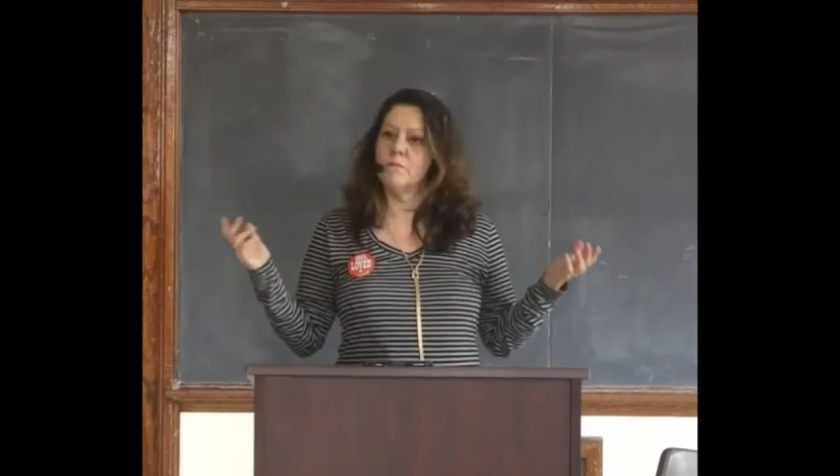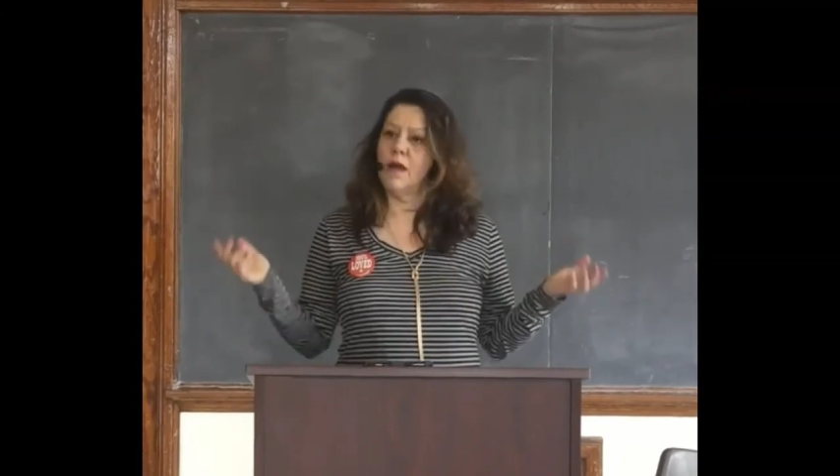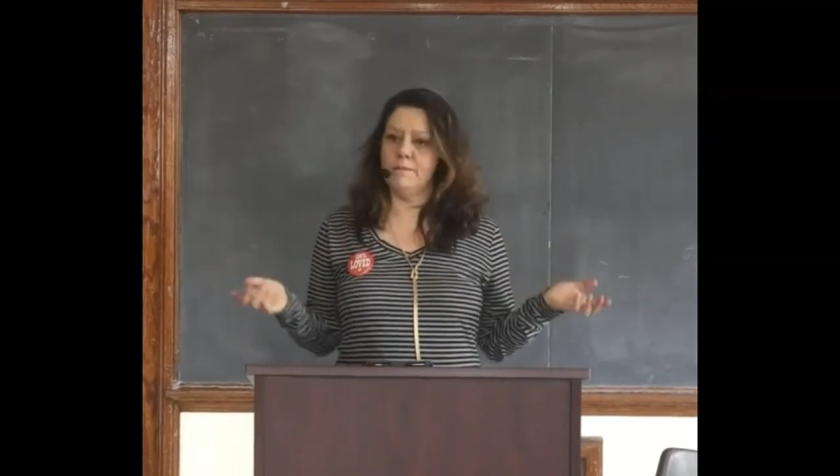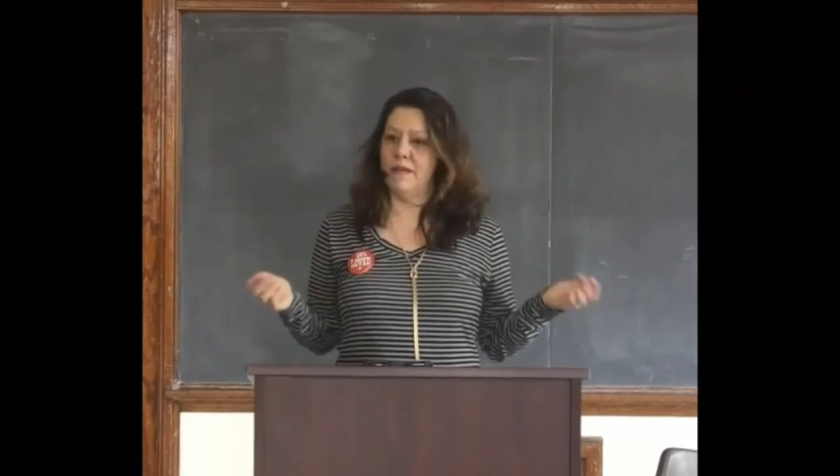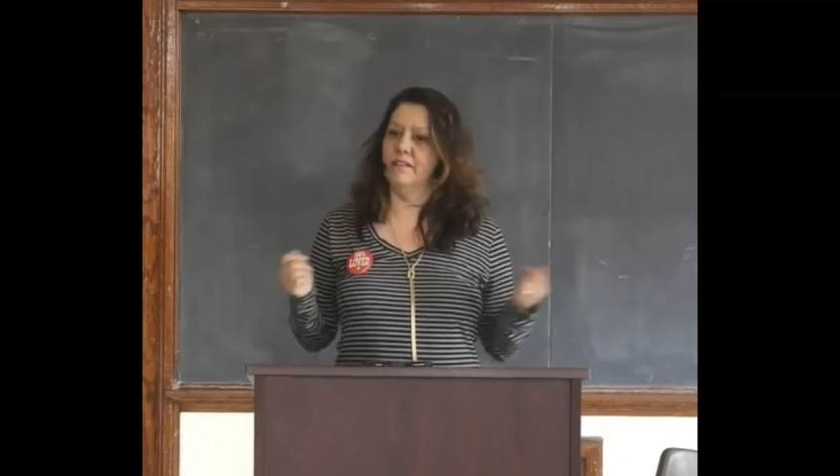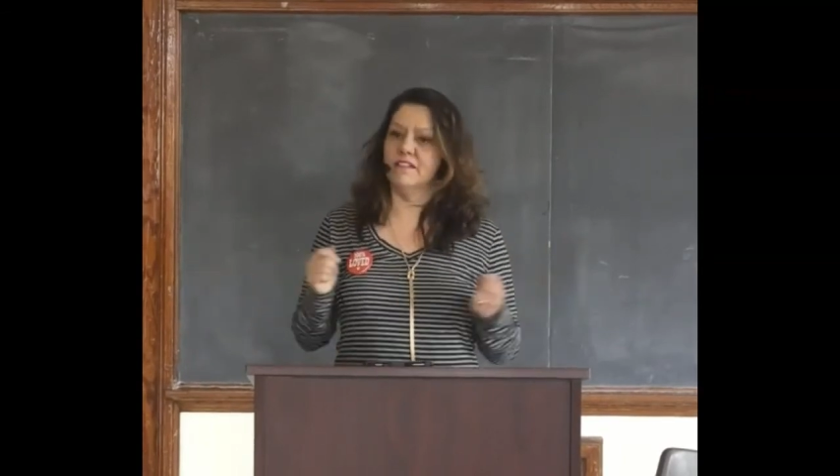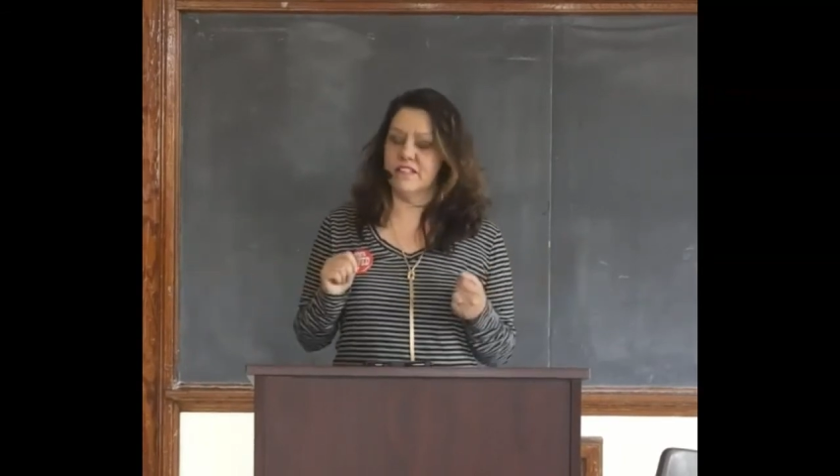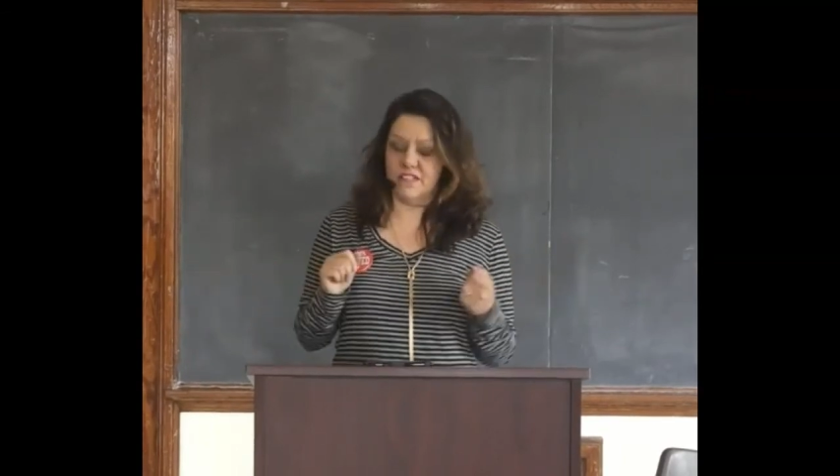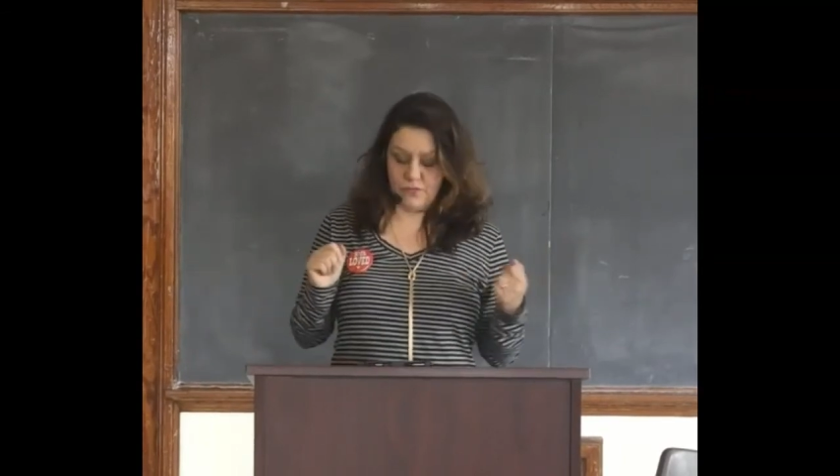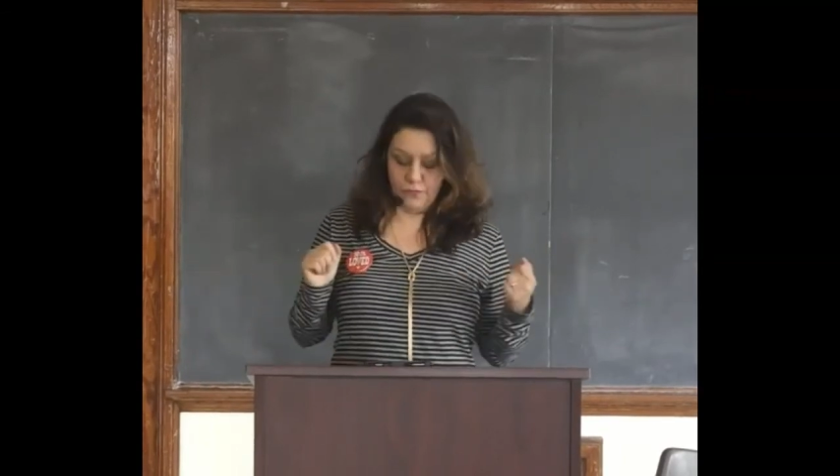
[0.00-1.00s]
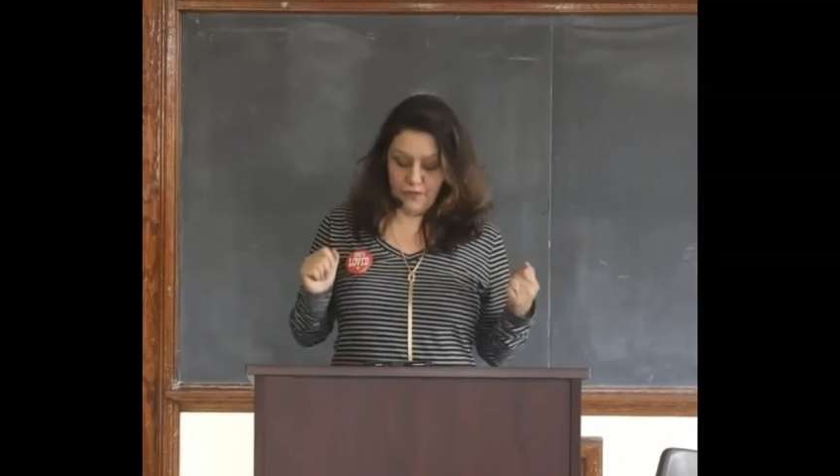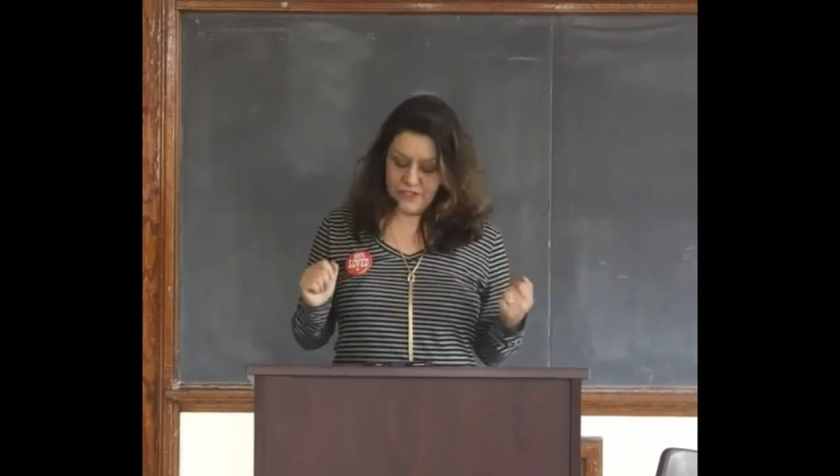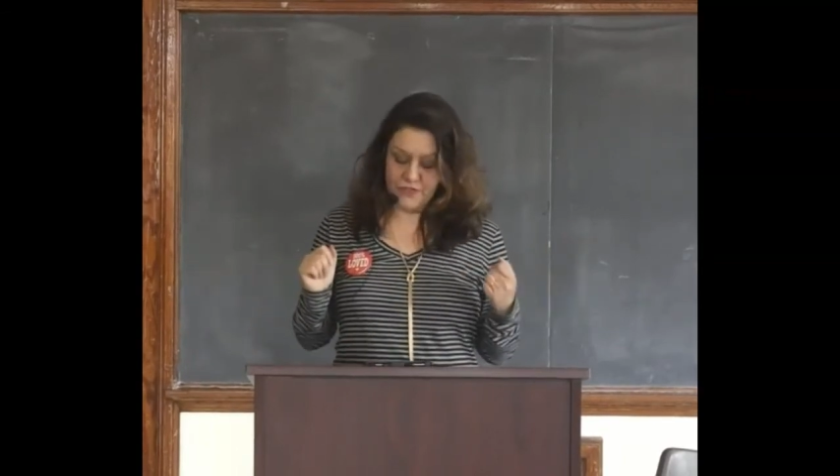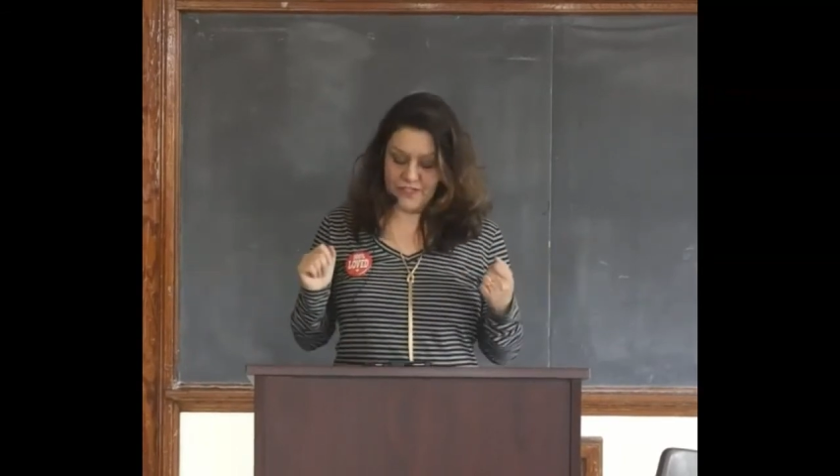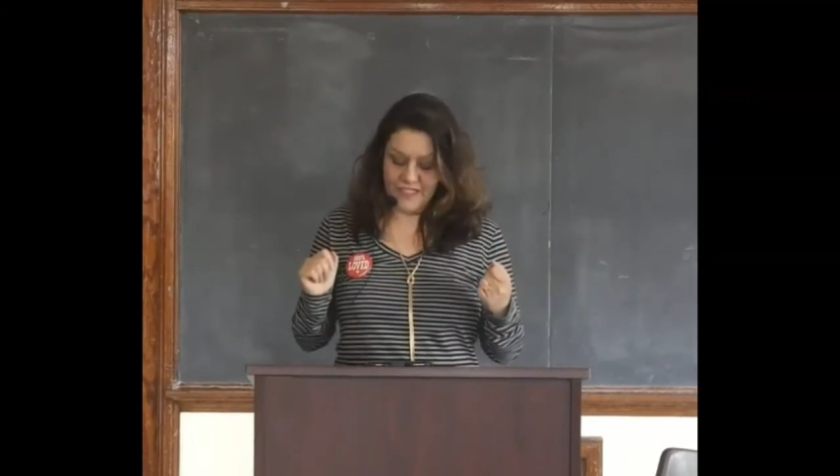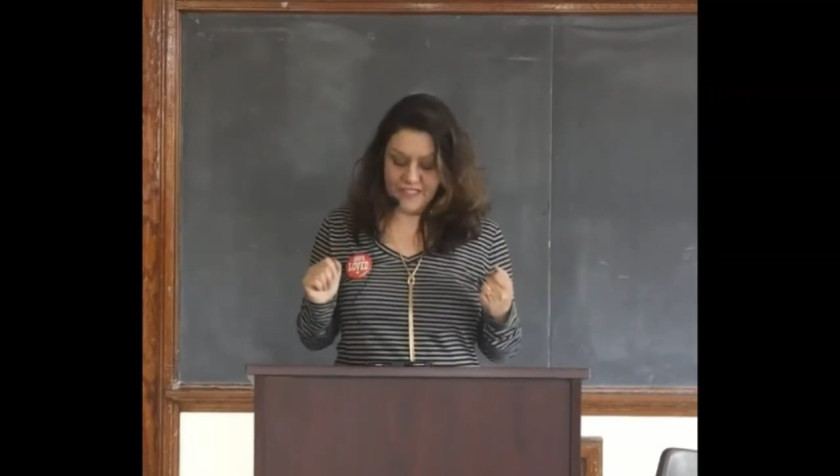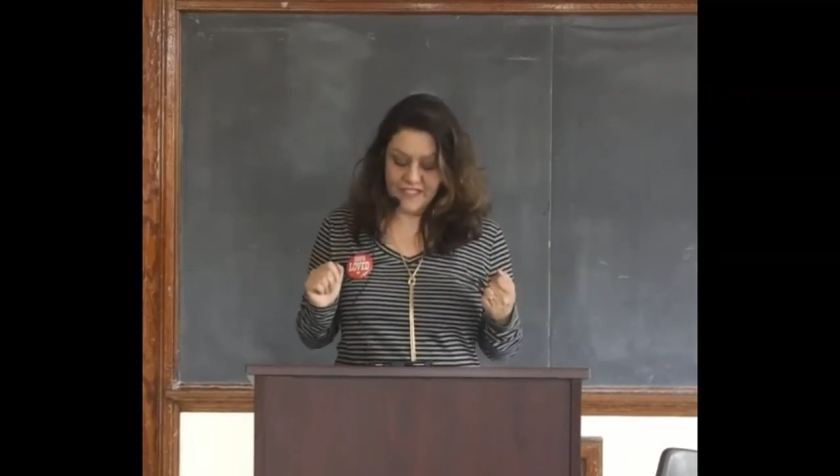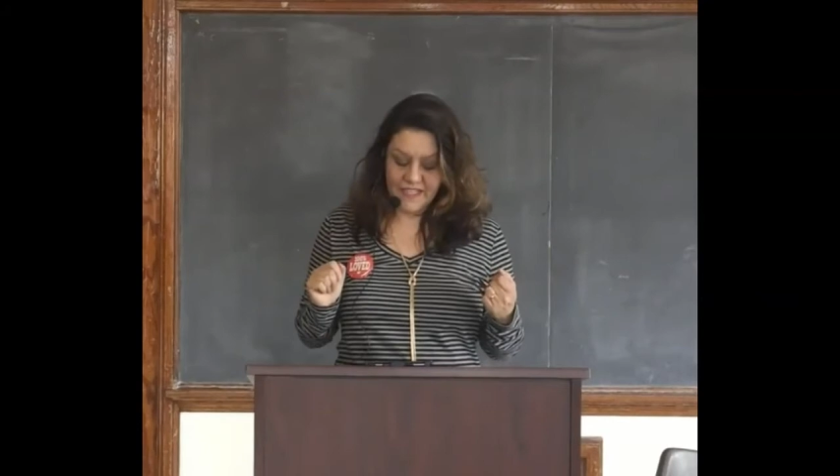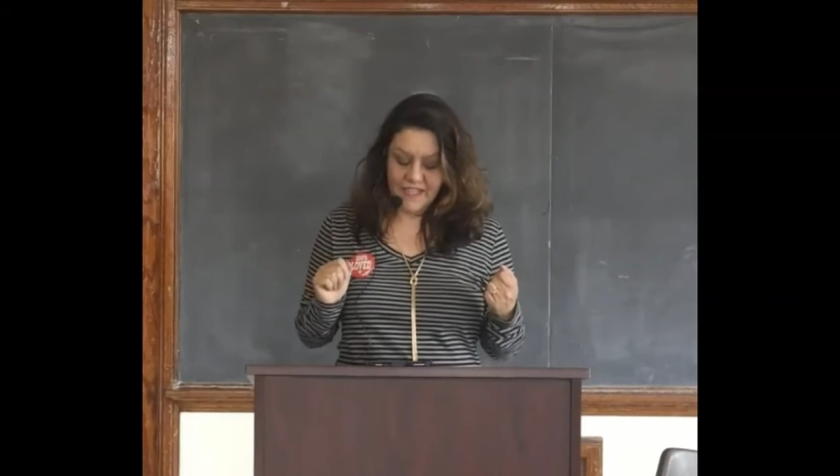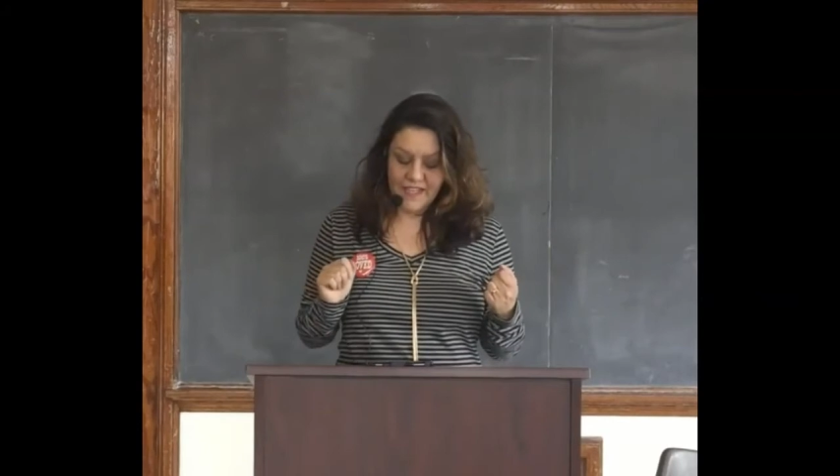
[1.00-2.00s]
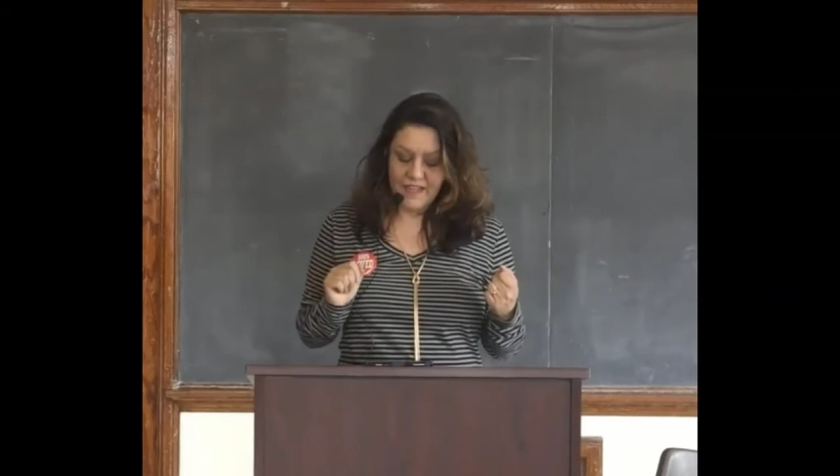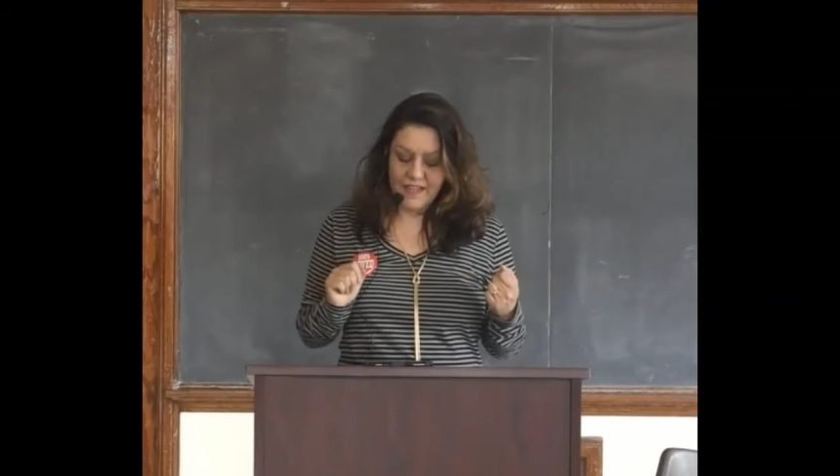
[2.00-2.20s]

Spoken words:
my parent is frustrated